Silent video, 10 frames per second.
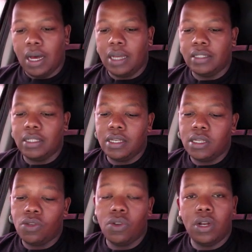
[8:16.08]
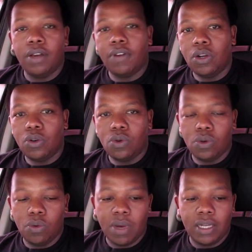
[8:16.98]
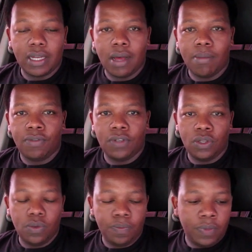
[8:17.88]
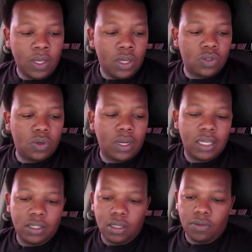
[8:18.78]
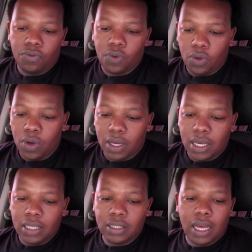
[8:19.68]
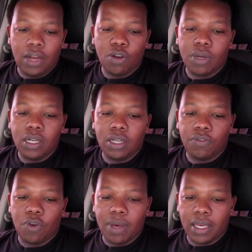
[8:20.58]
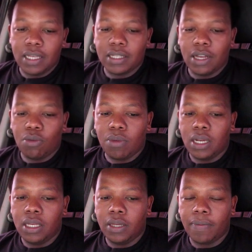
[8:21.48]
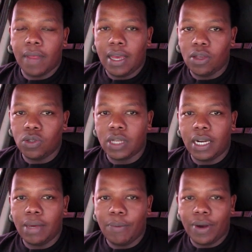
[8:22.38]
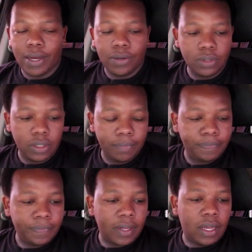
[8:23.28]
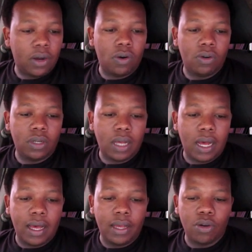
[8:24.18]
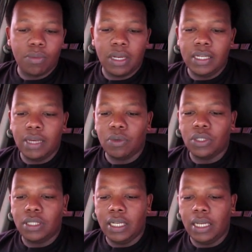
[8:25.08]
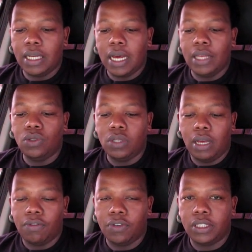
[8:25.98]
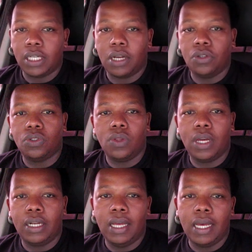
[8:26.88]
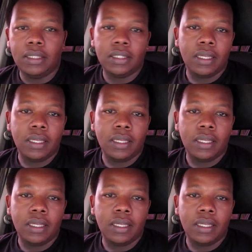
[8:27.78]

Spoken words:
since you'll never know who might come after you. So guys, for your case, I normally use a demo account, or I normally demonstrate using a fresh account, so that guys,